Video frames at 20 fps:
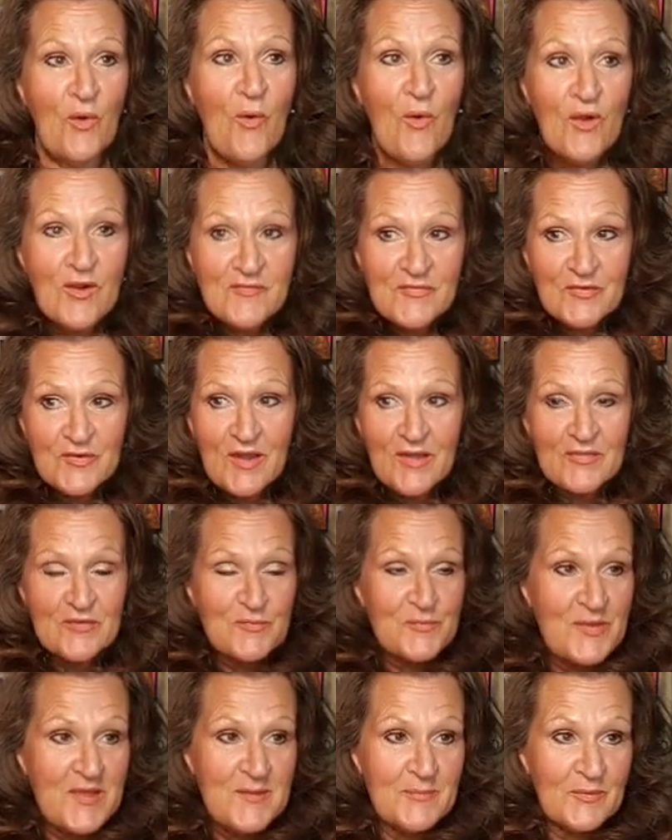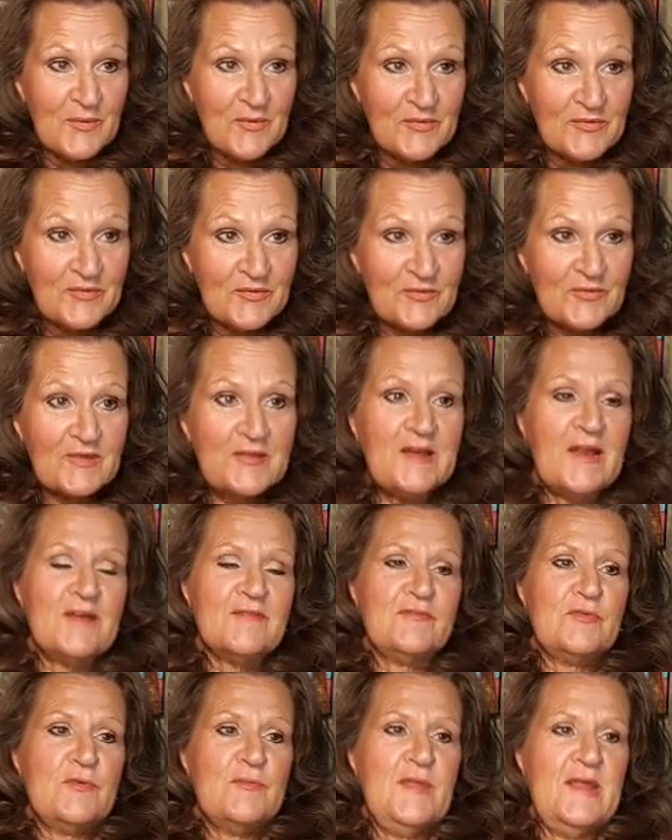or for other people, certainly
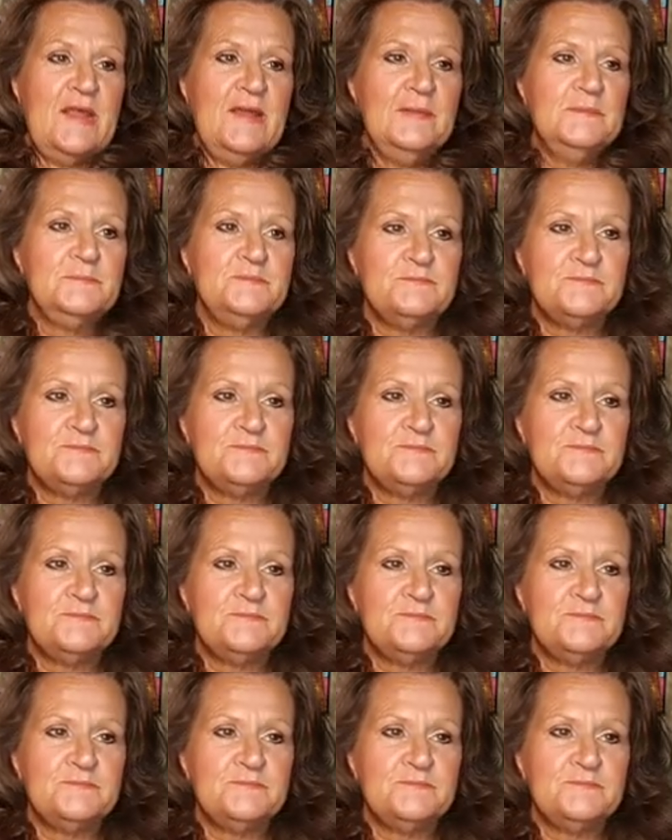not for me.